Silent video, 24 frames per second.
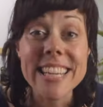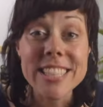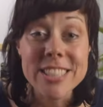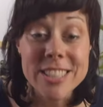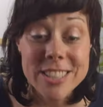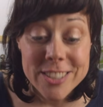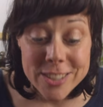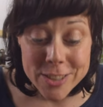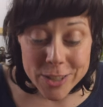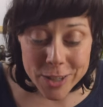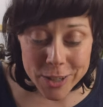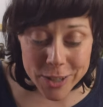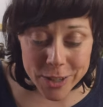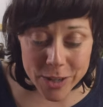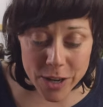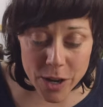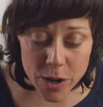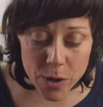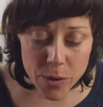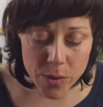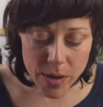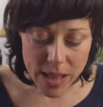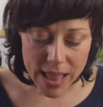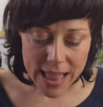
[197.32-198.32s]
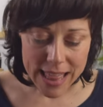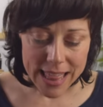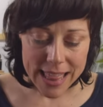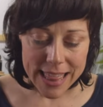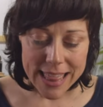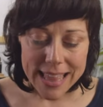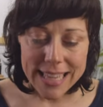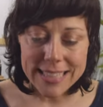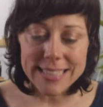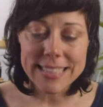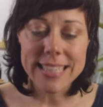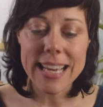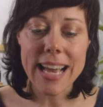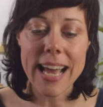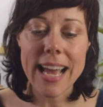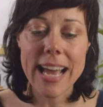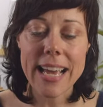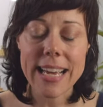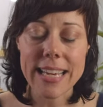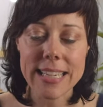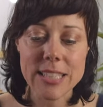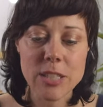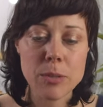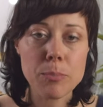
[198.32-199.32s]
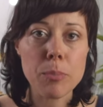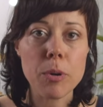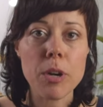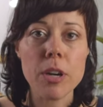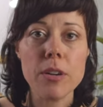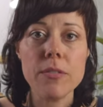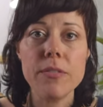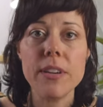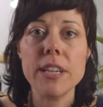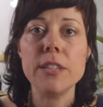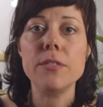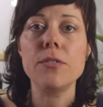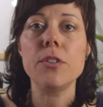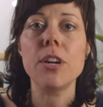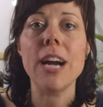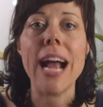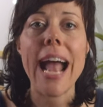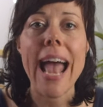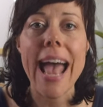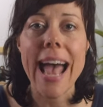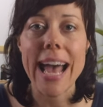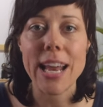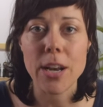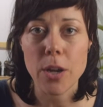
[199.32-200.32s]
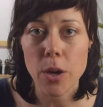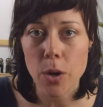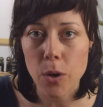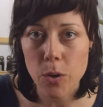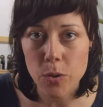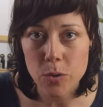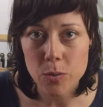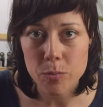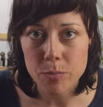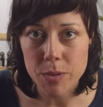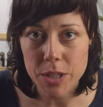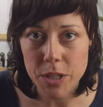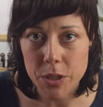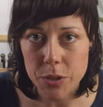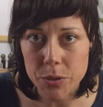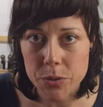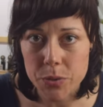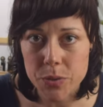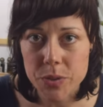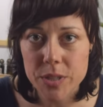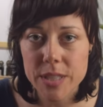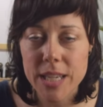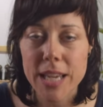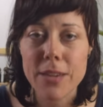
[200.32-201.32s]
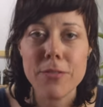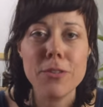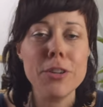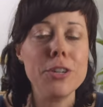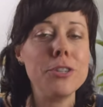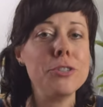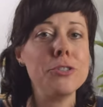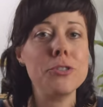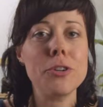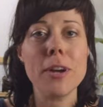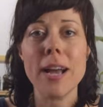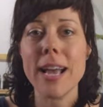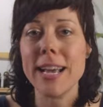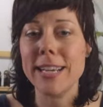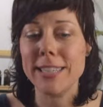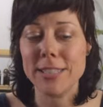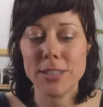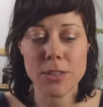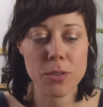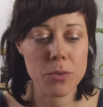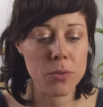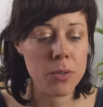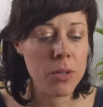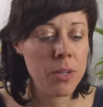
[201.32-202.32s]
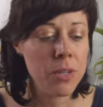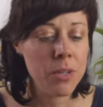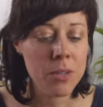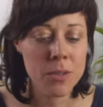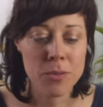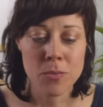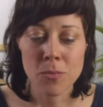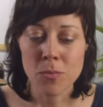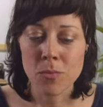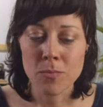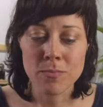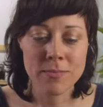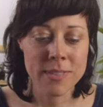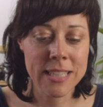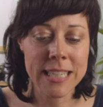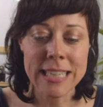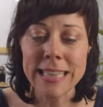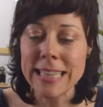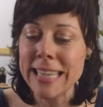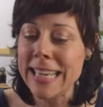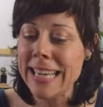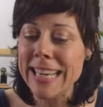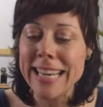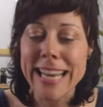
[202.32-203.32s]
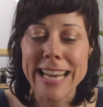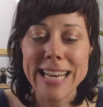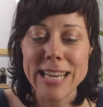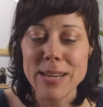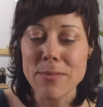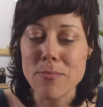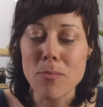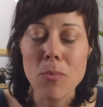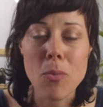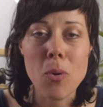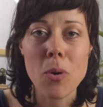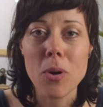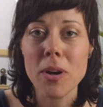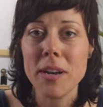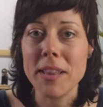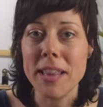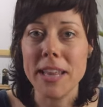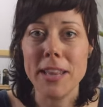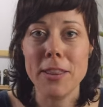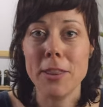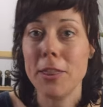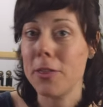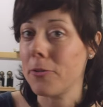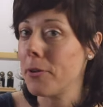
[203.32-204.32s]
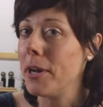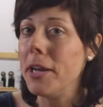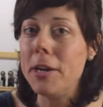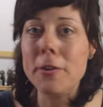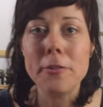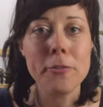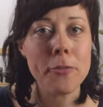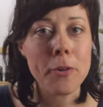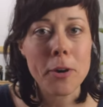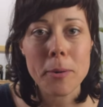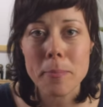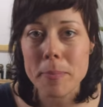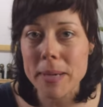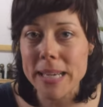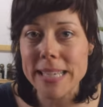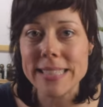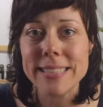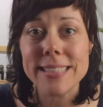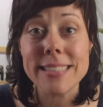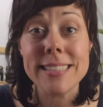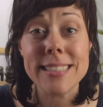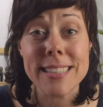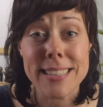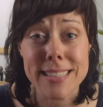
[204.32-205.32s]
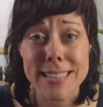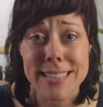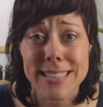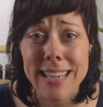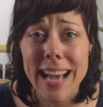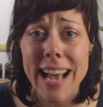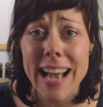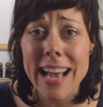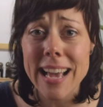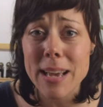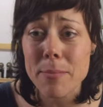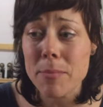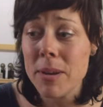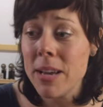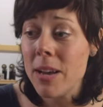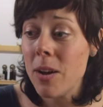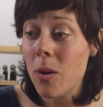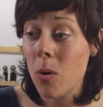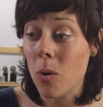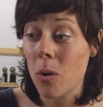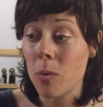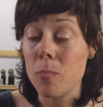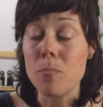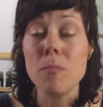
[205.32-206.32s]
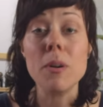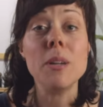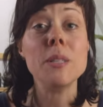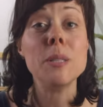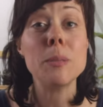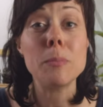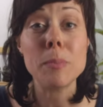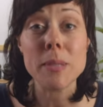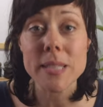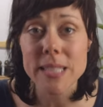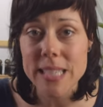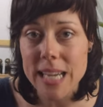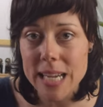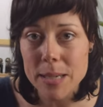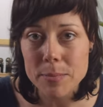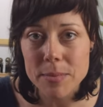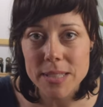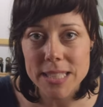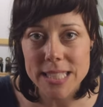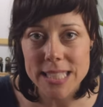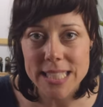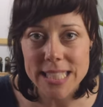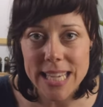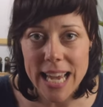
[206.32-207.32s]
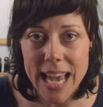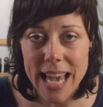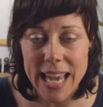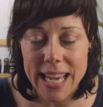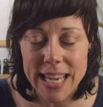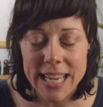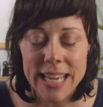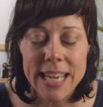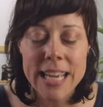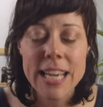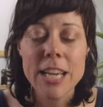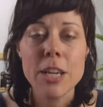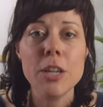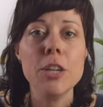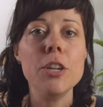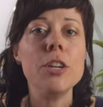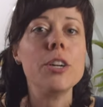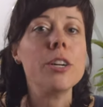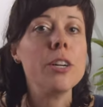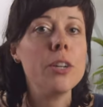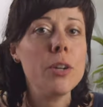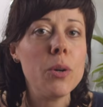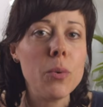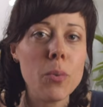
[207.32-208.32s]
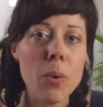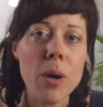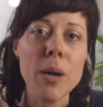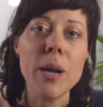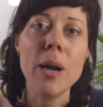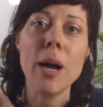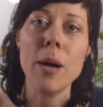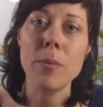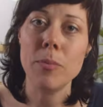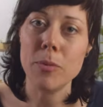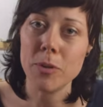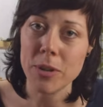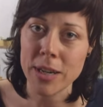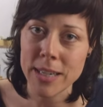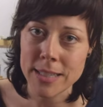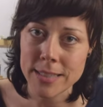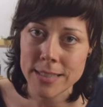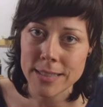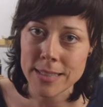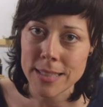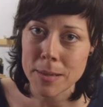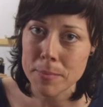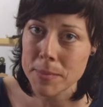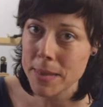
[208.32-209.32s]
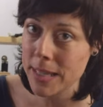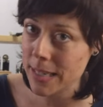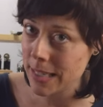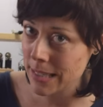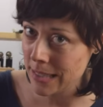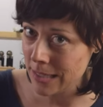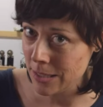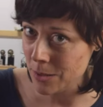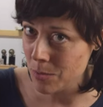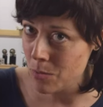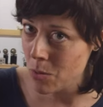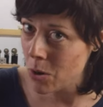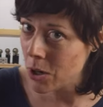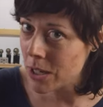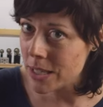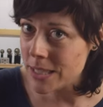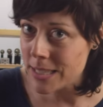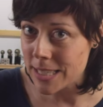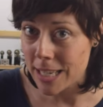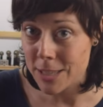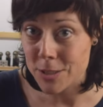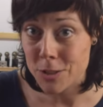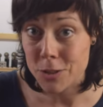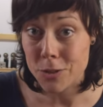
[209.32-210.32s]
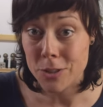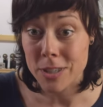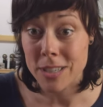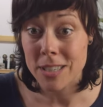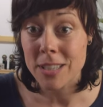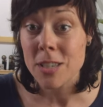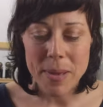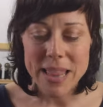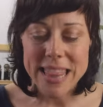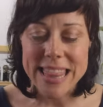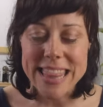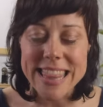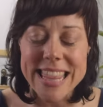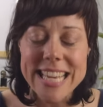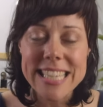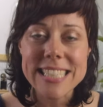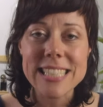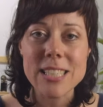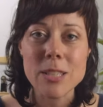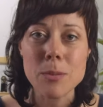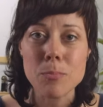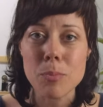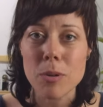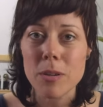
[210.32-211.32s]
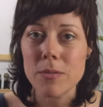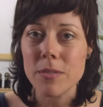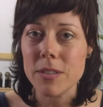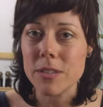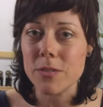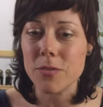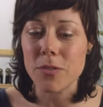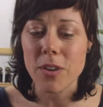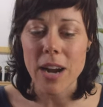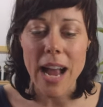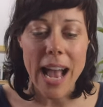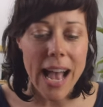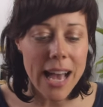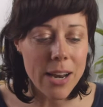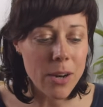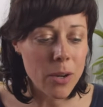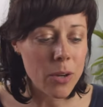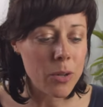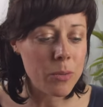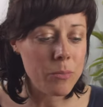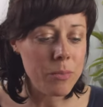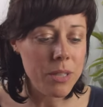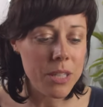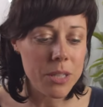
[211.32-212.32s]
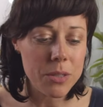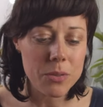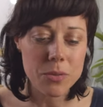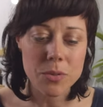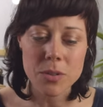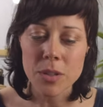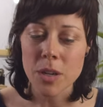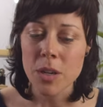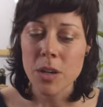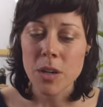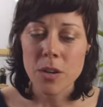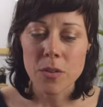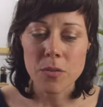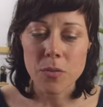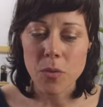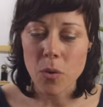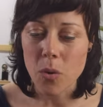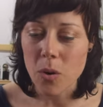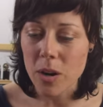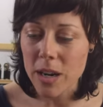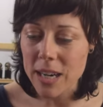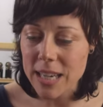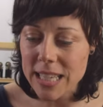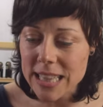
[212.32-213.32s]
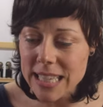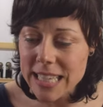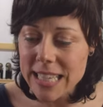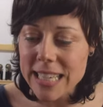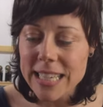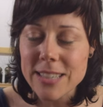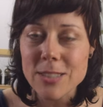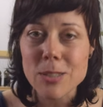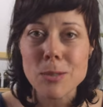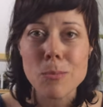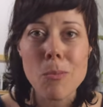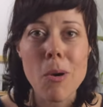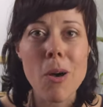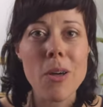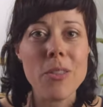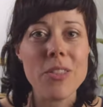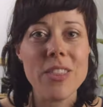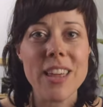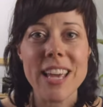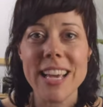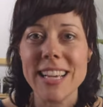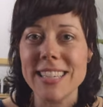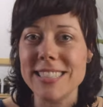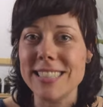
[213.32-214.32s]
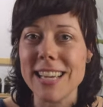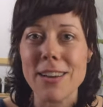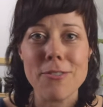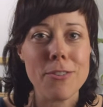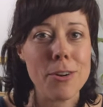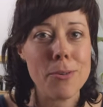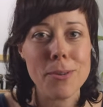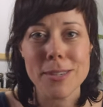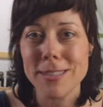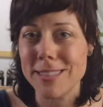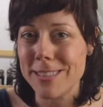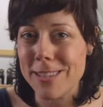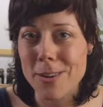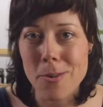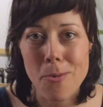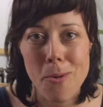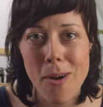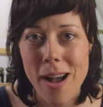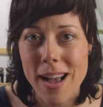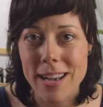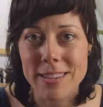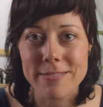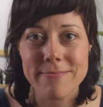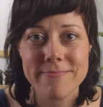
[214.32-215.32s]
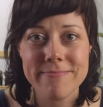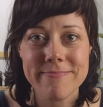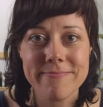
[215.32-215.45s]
And just so you know, this guy is perfect for at-home use. If you're trying to clean any more than 3 or 4 pieces at a time or multiple times a day, you're going to want to upgrade to something a little more industrial, but this is perfect for at-home use for cleaning small things every once in a while.